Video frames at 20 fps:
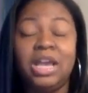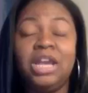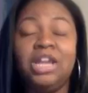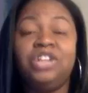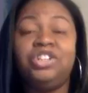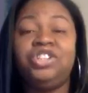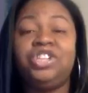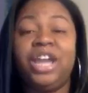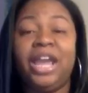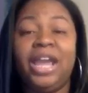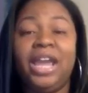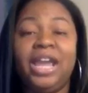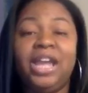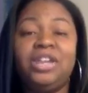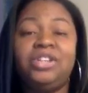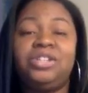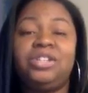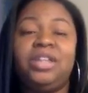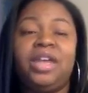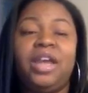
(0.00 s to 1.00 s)

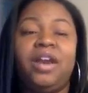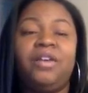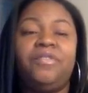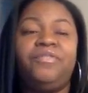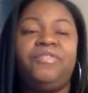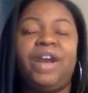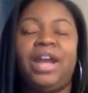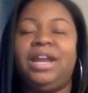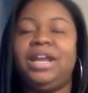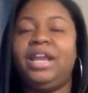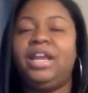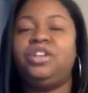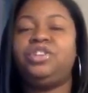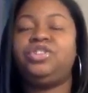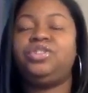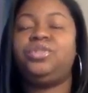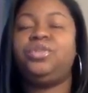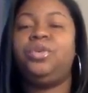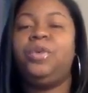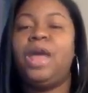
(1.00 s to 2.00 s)
change their
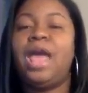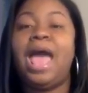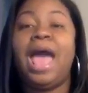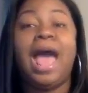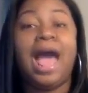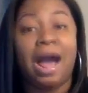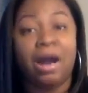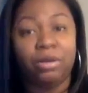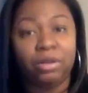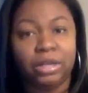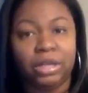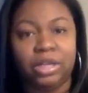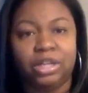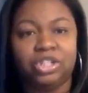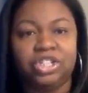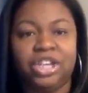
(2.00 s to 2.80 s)
financial outlook,